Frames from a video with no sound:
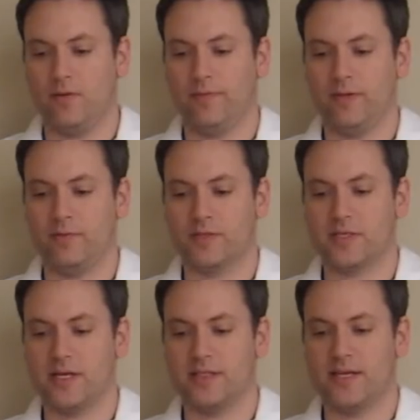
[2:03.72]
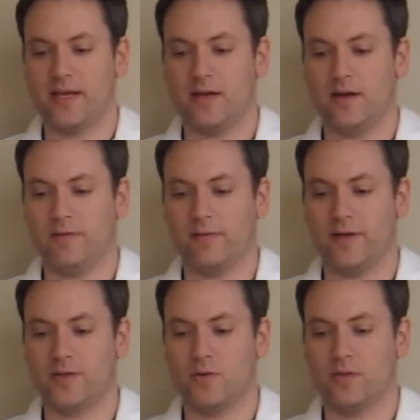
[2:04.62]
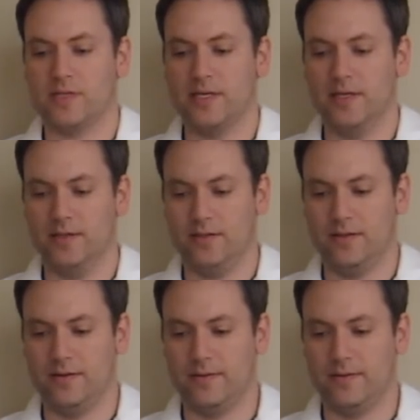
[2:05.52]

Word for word: Hopefully we'll see it take off right towards the end.